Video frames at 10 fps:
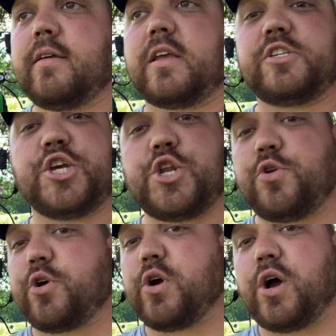continue
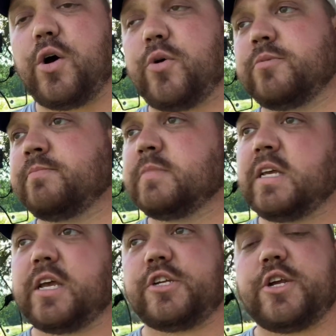to grow,
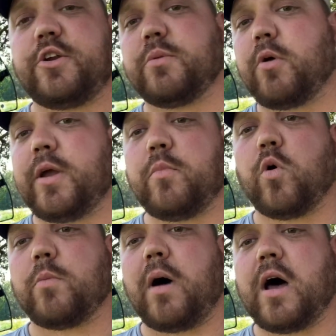continue to bring
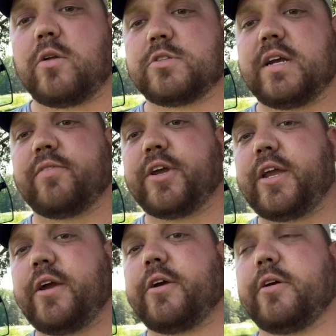more models every
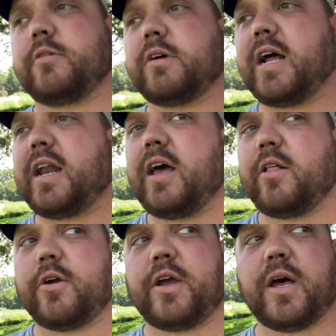year. Right now
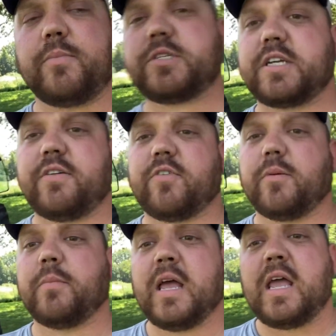they're encompassing
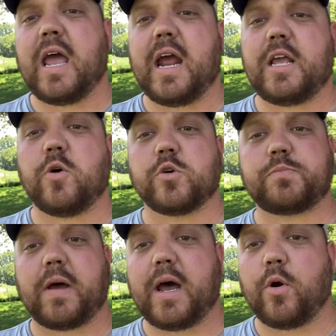from 80
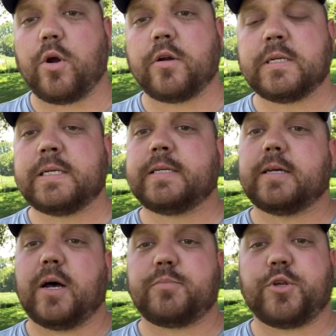horsepower
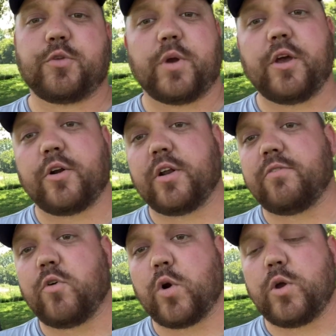up to
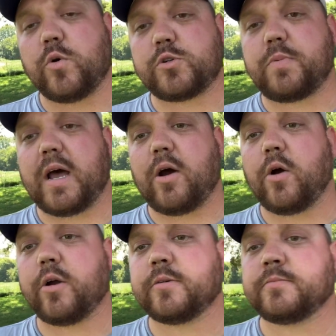340
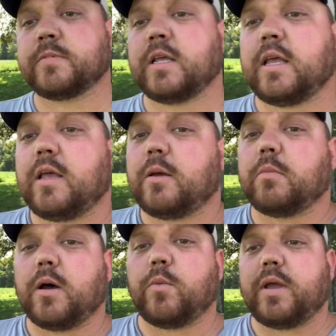horsepower,
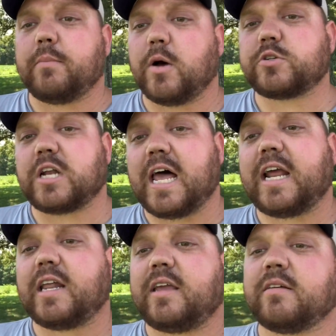but we most
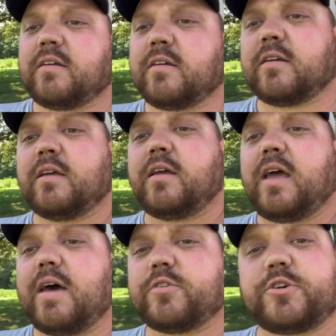likely
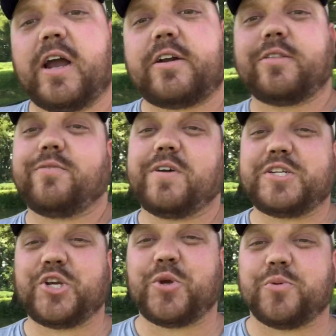have a tractor that
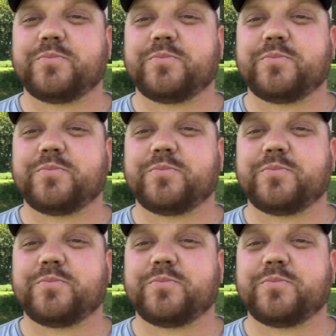fits you.